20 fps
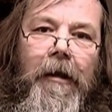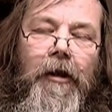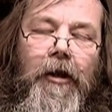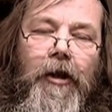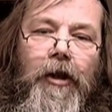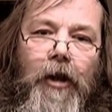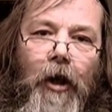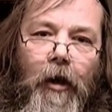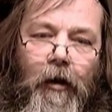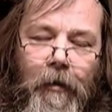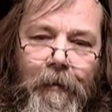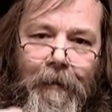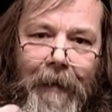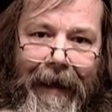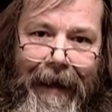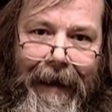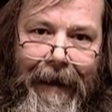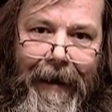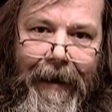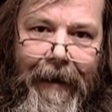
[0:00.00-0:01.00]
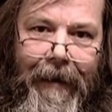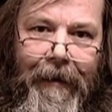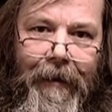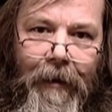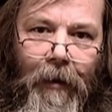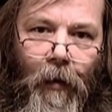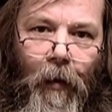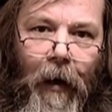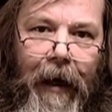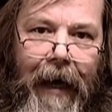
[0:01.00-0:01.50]
showed me
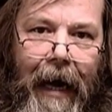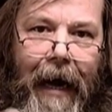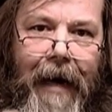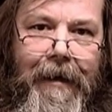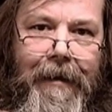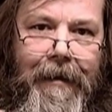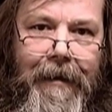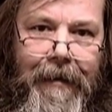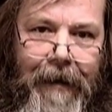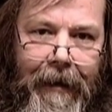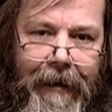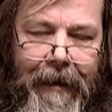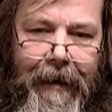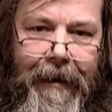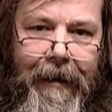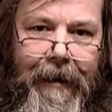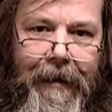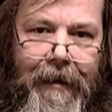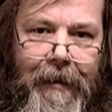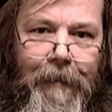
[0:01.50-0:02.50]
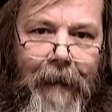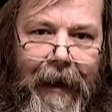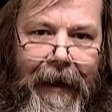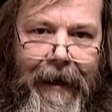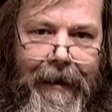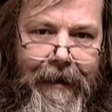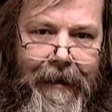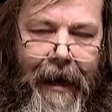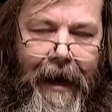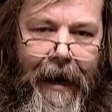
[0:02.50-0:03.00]
when I studied this
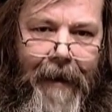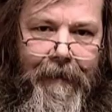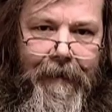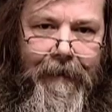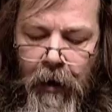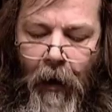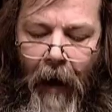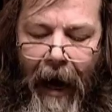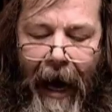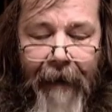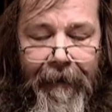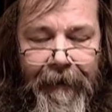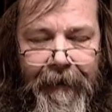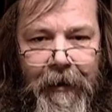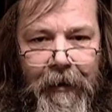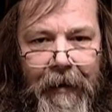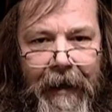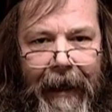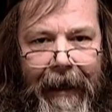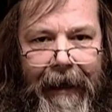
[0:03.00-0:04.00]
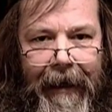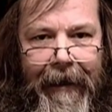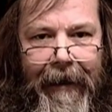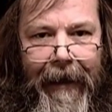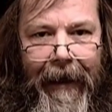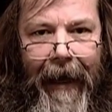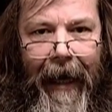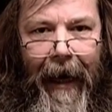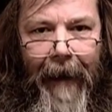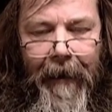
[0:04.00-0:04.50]
many times. You have to get in
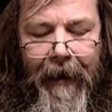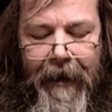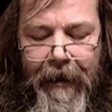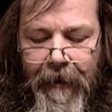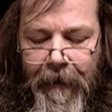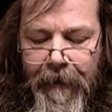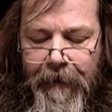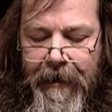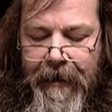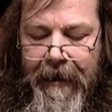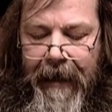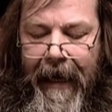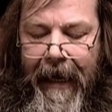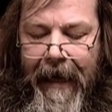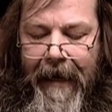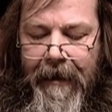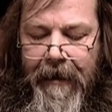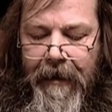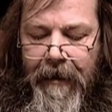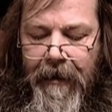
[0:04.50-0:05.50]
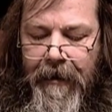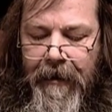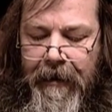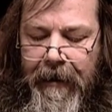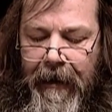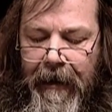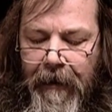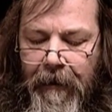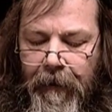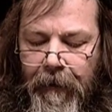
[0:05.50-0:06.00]
the habit of saying to
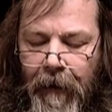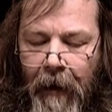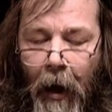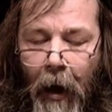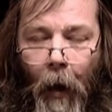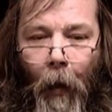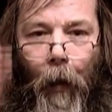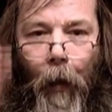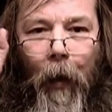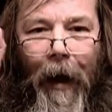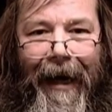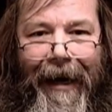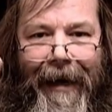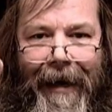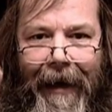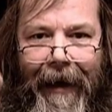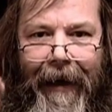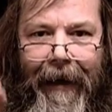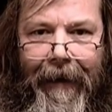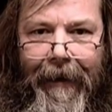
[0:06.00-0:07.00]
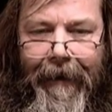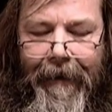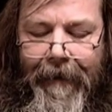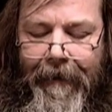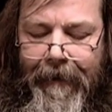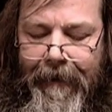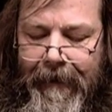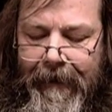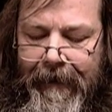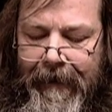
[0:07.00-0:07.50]
yourself, why
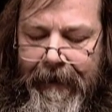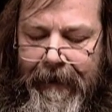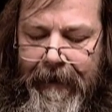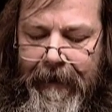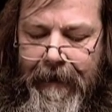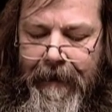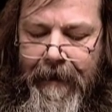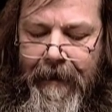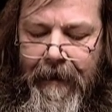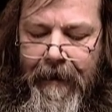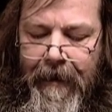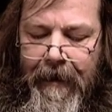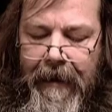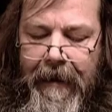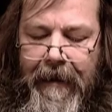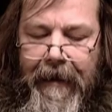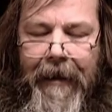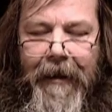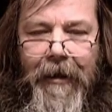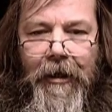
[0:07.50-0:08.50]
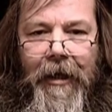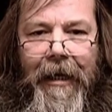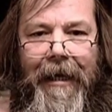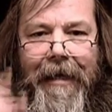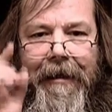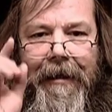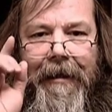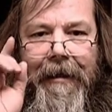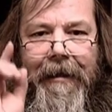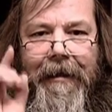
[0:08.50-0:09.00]
did
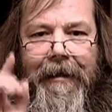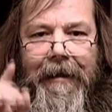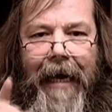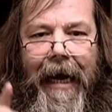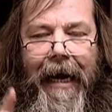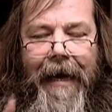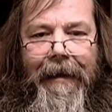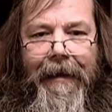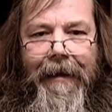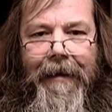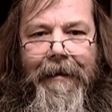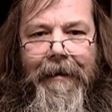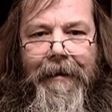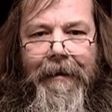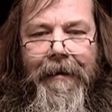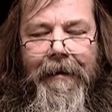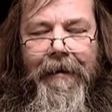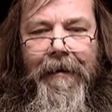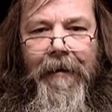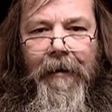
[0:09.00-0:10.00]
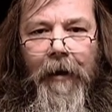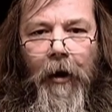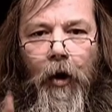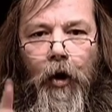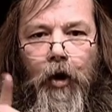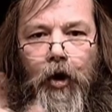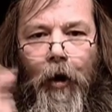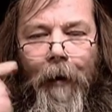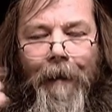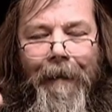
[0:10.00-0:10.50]
Jesus say this
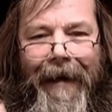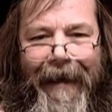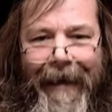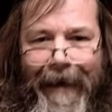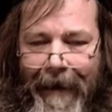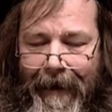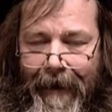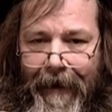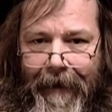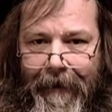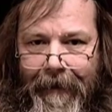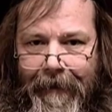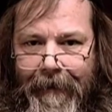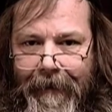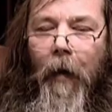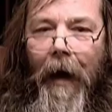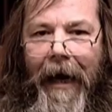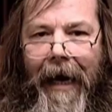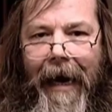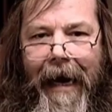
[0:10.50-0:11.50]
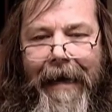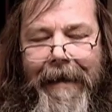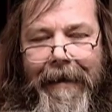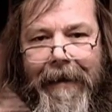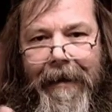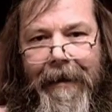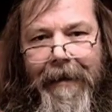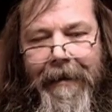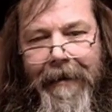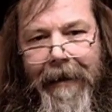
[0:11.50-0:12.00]
to me? Why
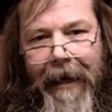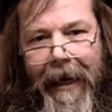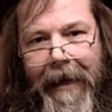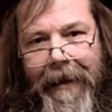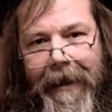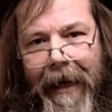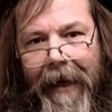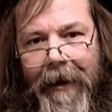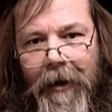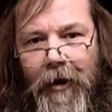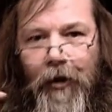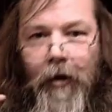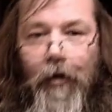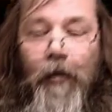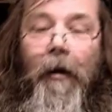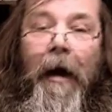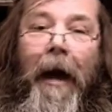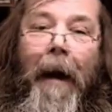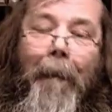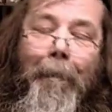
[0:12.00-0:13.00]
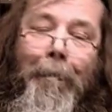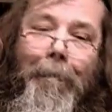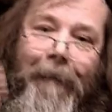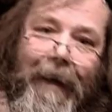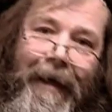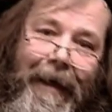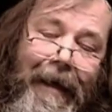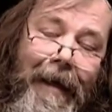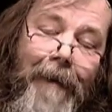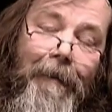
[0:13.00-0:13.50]
did he say that to
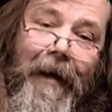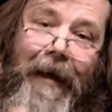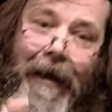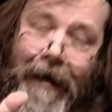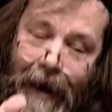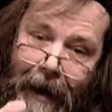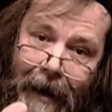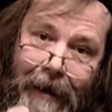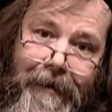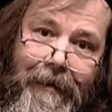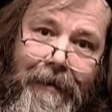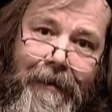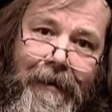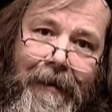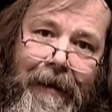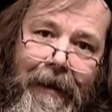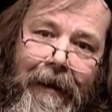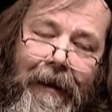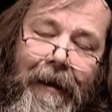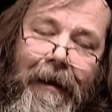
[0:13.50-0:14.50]
me? Because